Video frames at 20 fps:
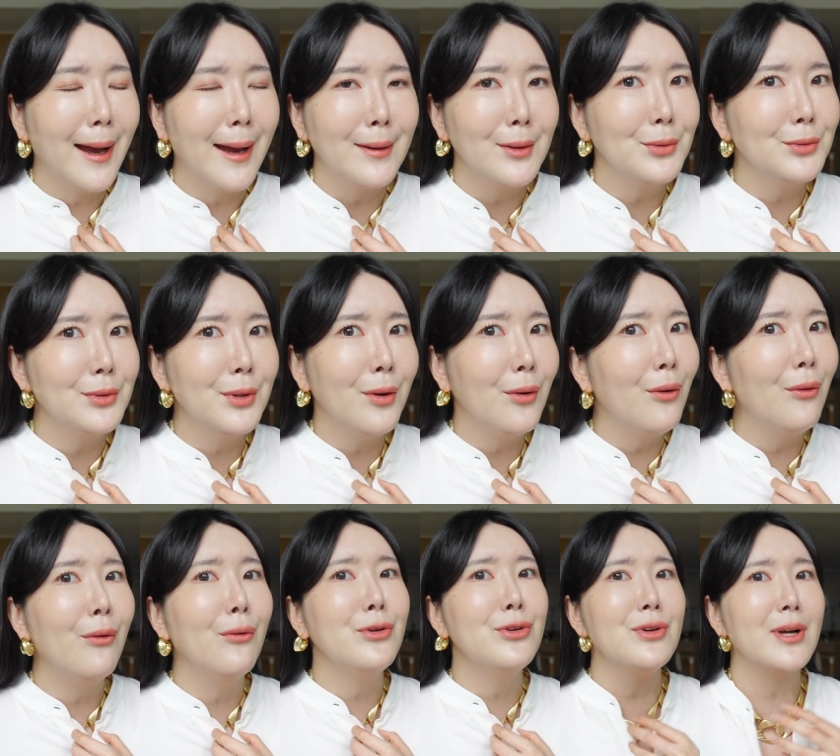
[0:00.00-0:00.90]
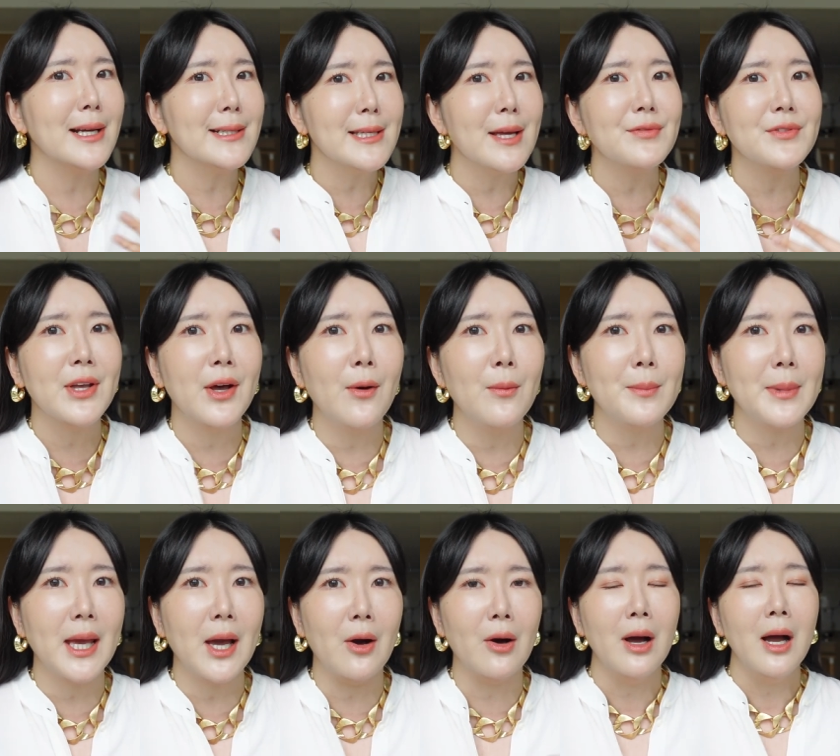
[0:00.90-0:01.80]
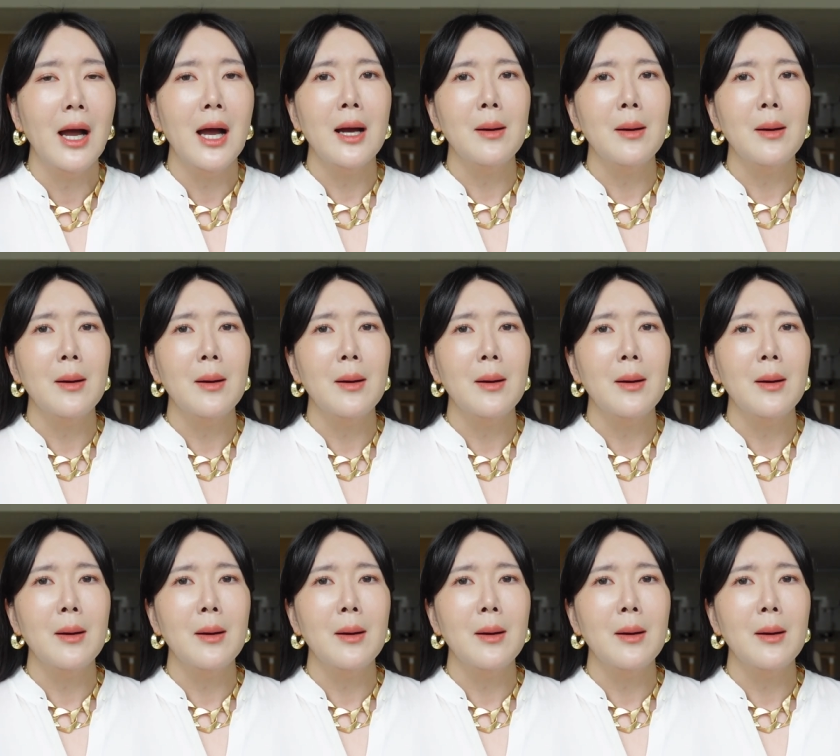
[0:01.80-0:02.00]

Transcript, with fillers: I don't know. You guys have to help me out.